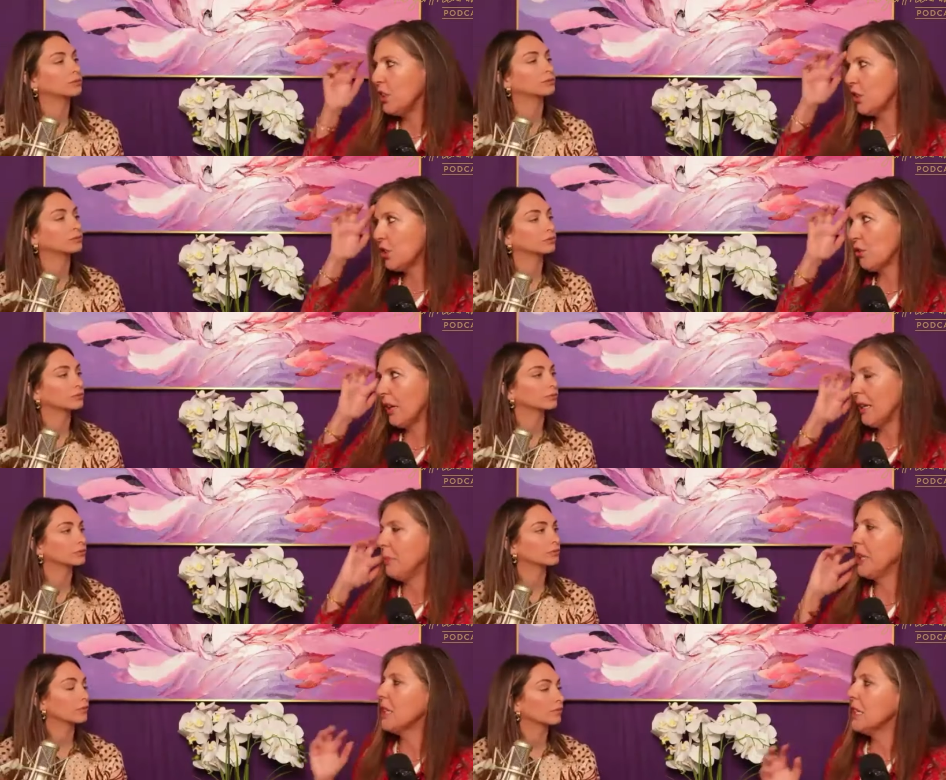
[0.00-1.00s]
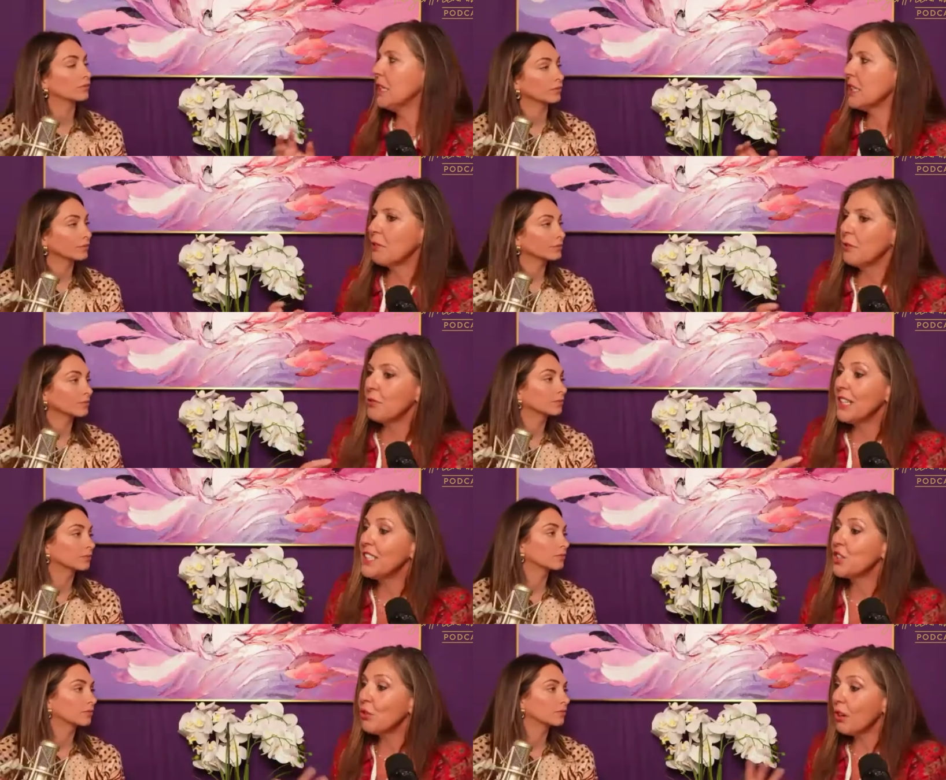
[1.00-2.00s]
Speaker 1: of your story, because
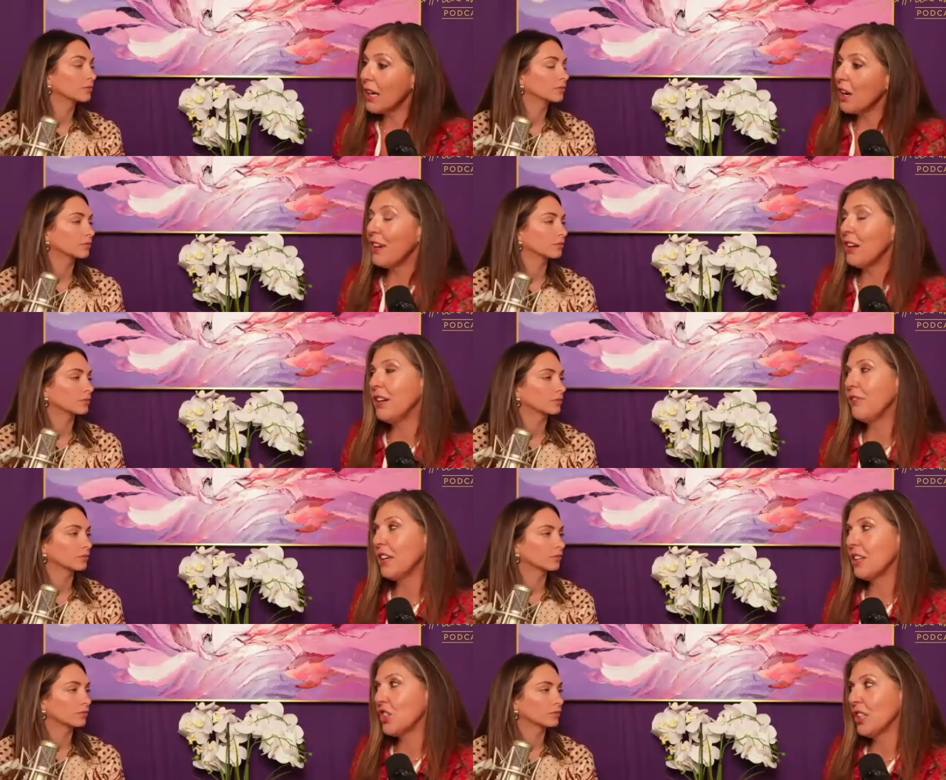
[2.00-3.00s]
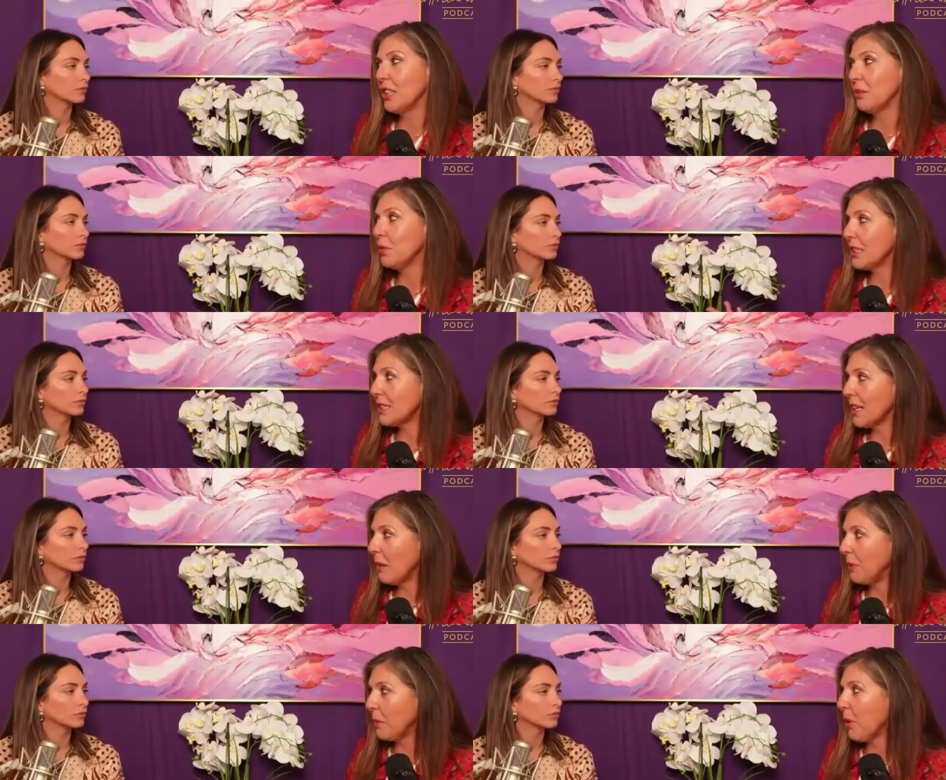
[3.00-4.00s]
restoring ovarian function was a
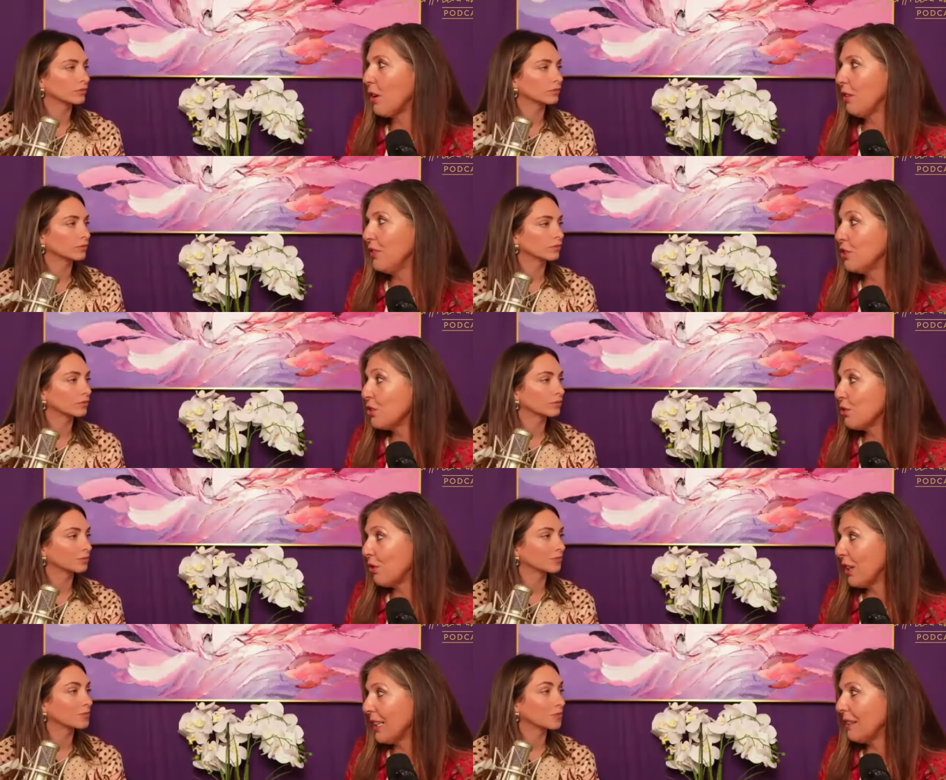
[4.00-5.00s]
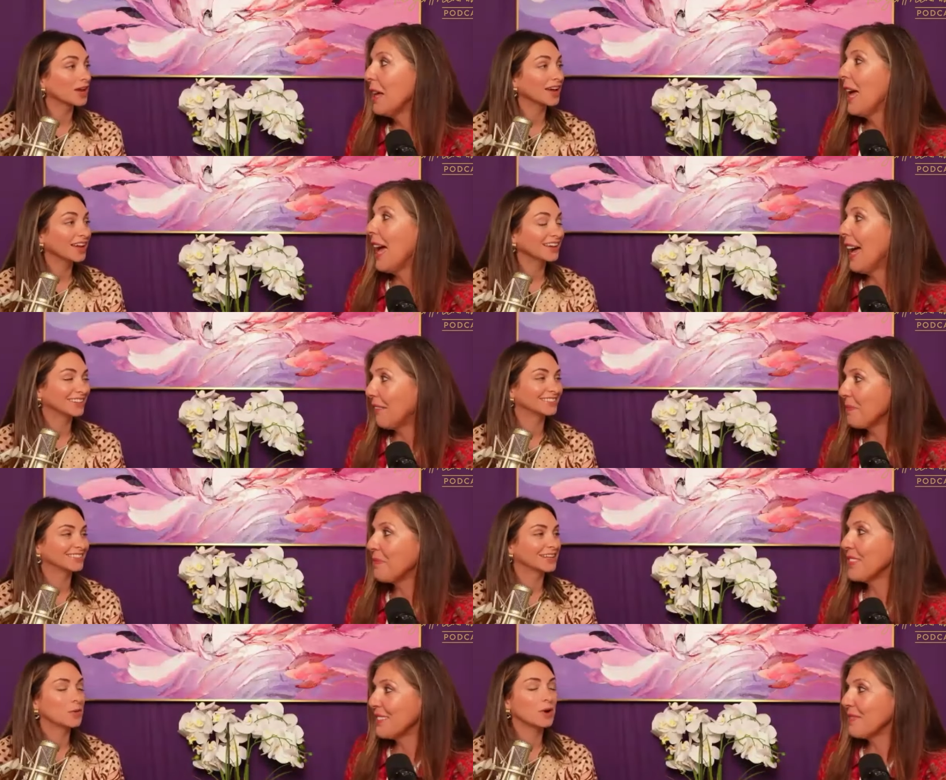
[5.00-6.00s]
big part of your story. Yeah,
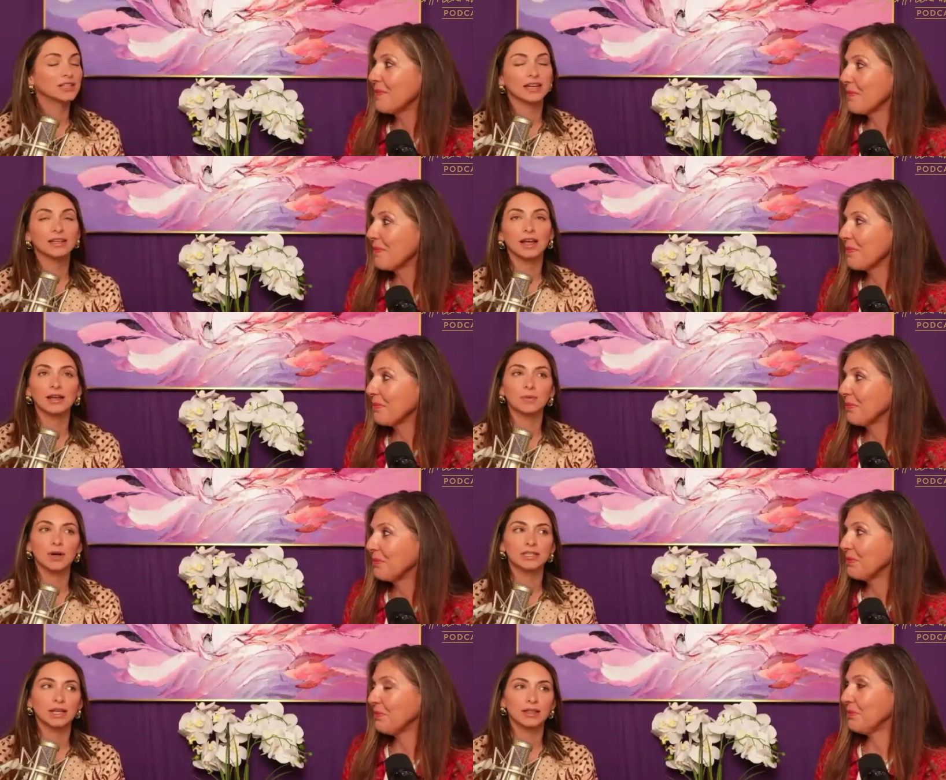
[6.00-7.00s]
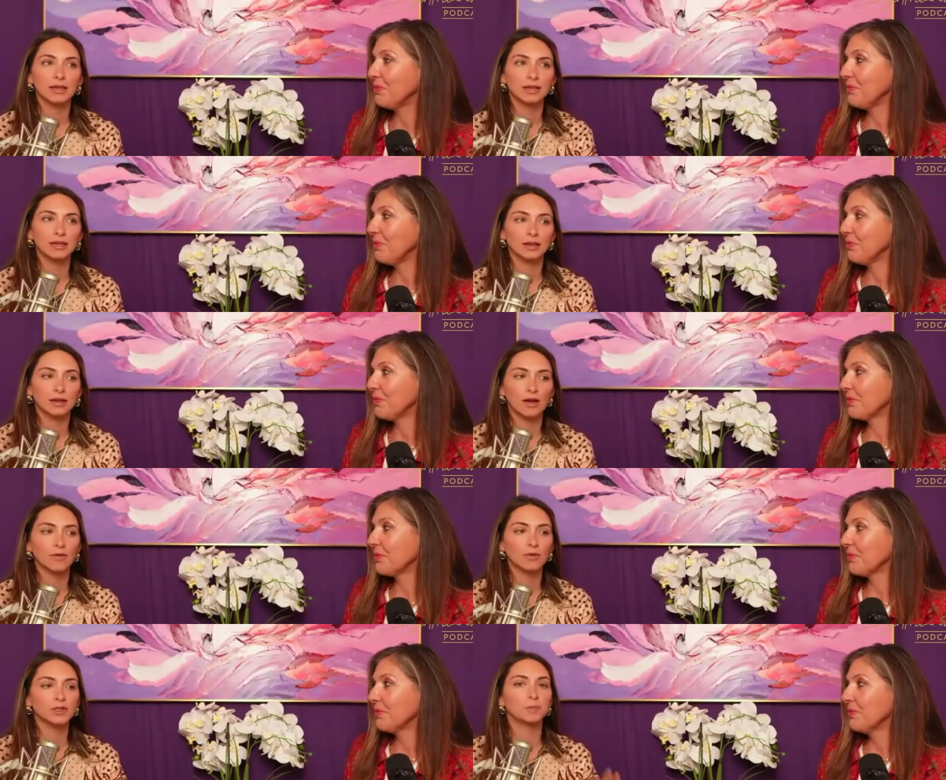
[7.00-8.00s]
Speaker 2: it was. I think I've
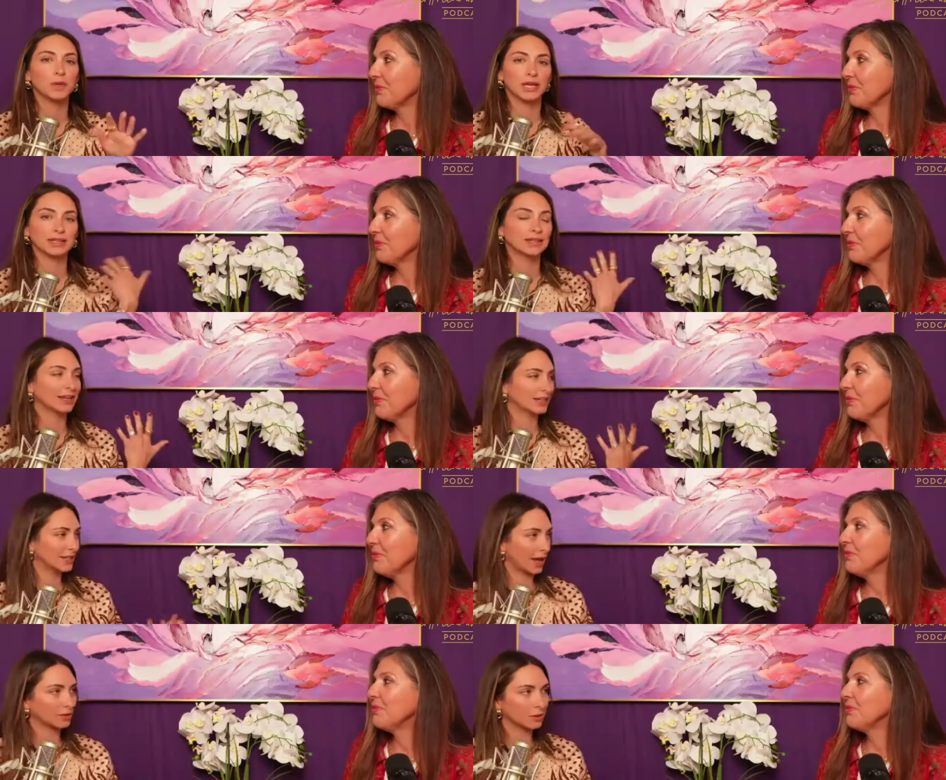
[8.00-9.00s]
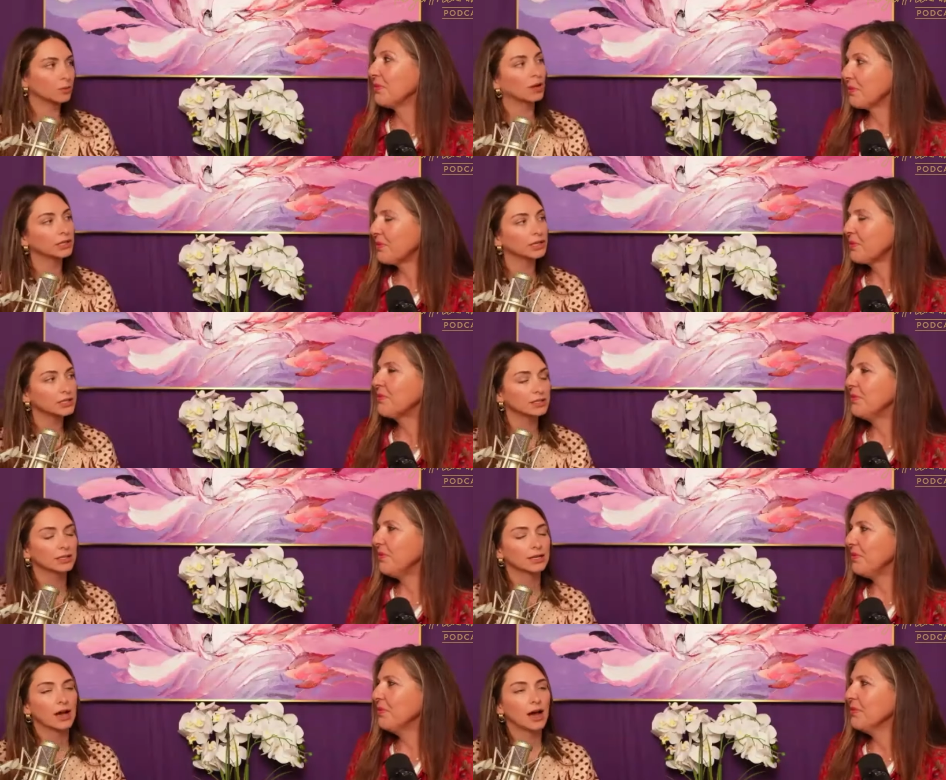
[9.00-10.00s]
always been into health and wellness.
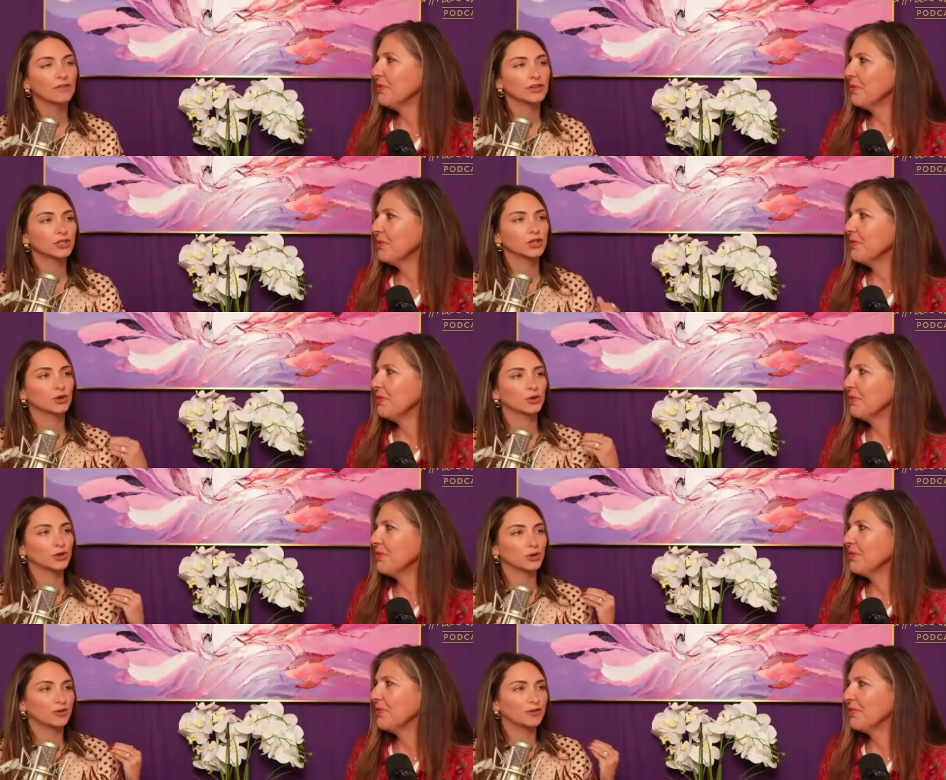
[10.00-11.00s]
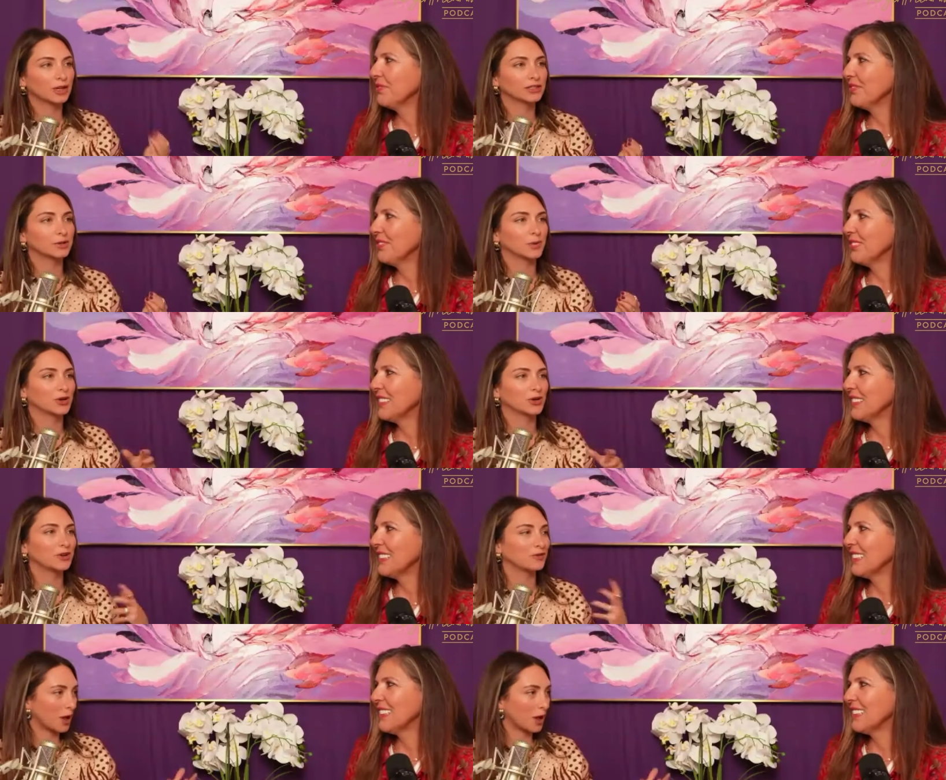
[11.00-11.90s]
Obviously, you're affected when you're in a